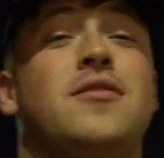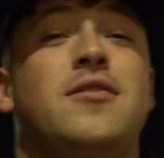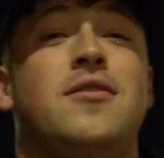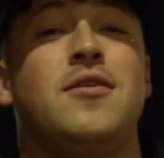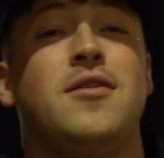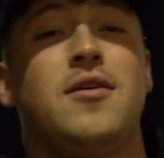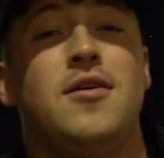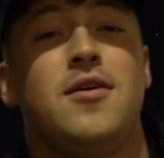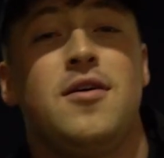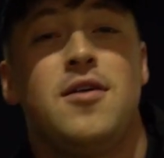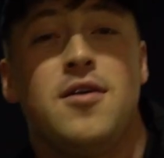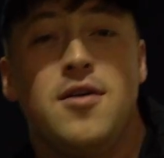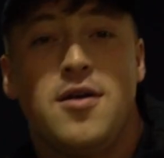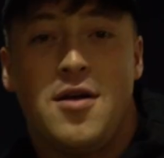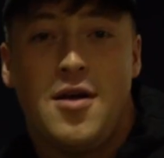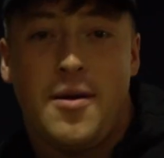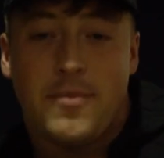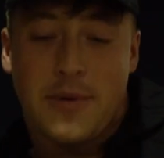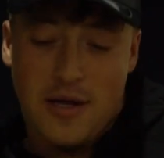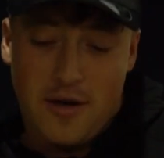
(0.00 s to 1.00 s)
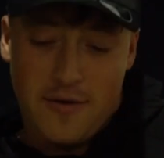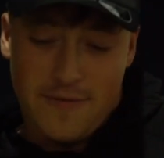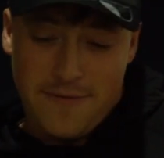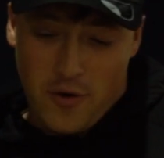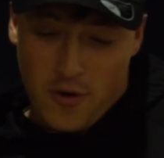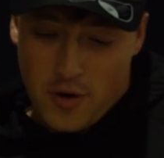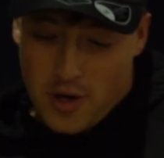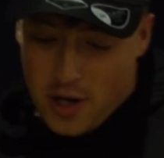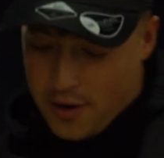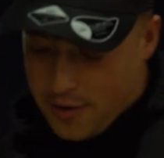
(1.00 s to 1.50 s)
I'm getting a
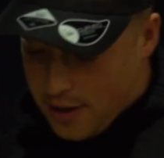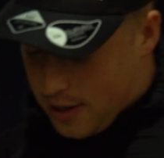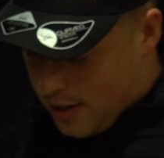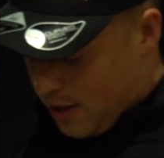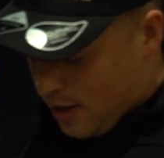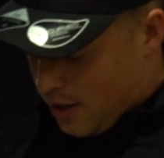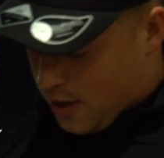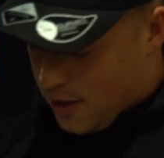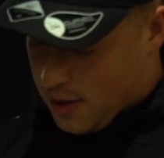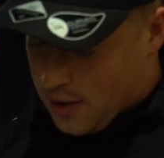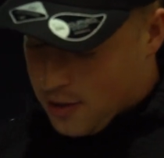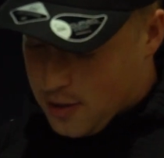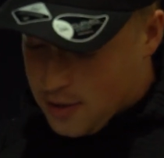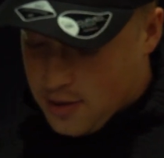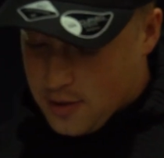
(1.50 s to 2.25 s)
phone call right here.